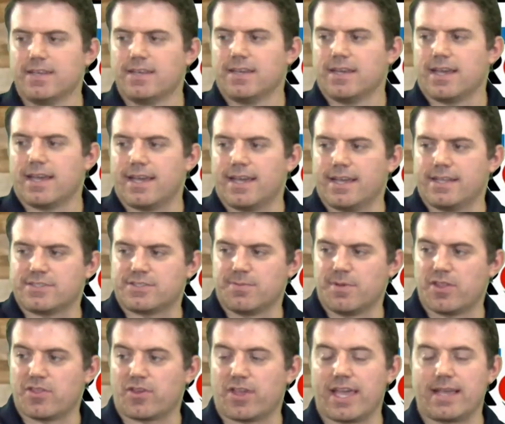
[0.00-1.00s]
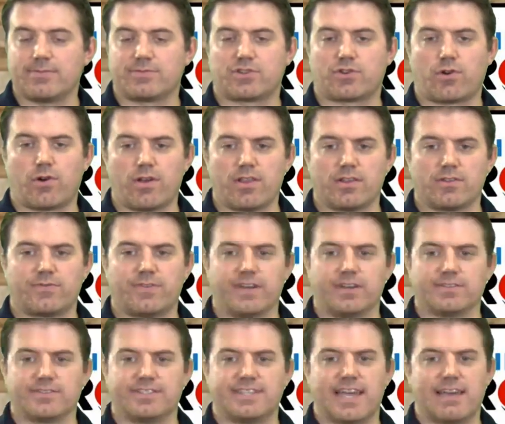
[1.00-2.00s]
And some other games,
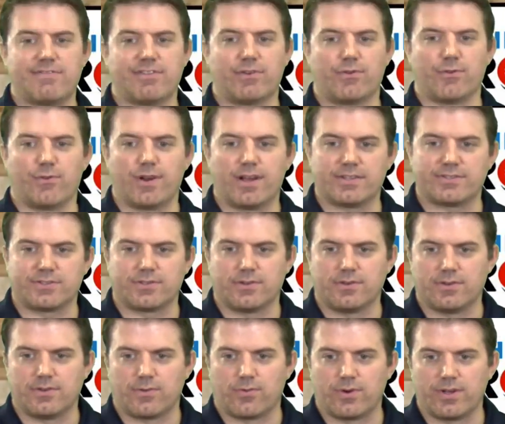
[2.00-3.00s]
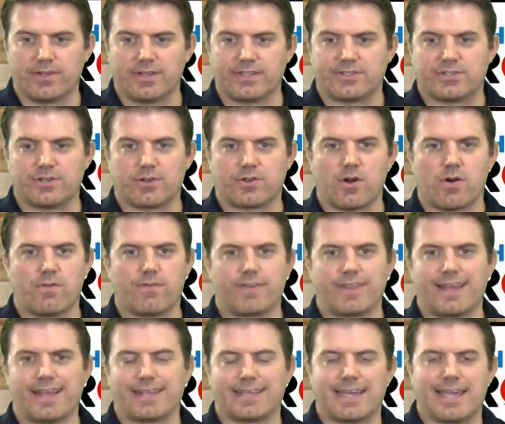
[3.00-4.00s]
Crothersville, Devin Russell really took over
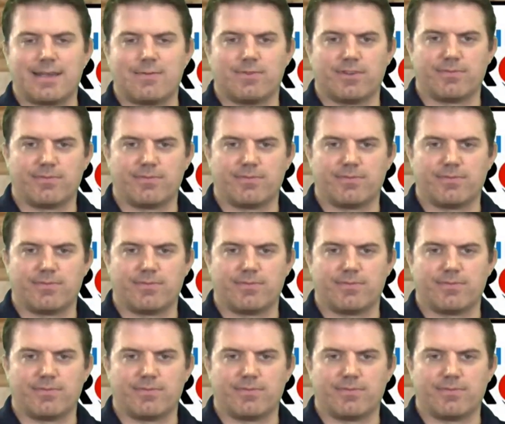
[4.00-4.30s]
that game with